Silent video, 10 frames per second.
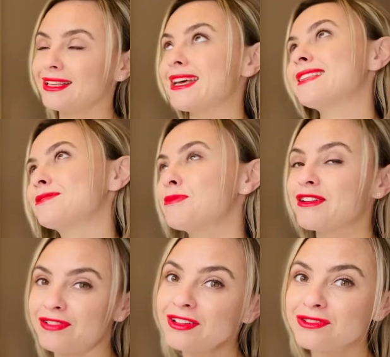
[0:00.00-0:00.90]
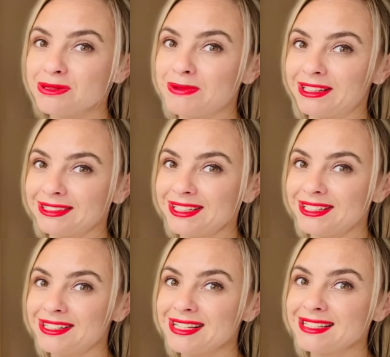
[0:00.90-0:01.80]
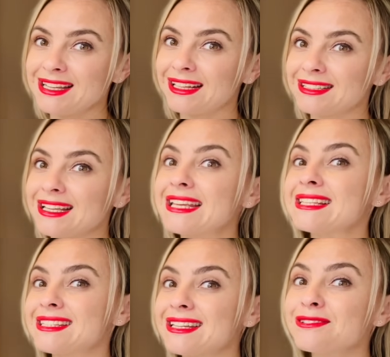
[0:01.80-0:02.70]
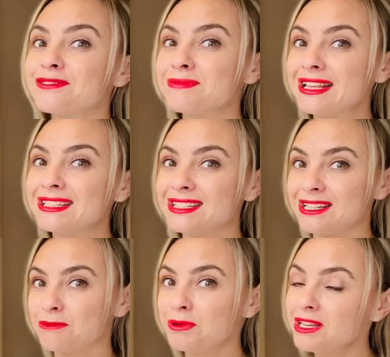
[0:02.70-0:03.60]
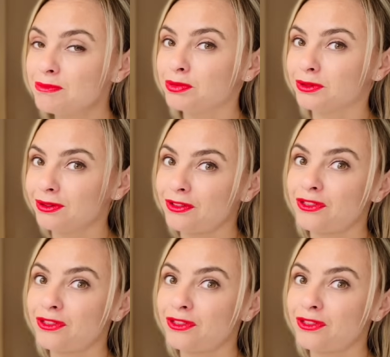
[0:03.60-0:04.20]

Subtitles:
And my favorite part here is that instead of managing people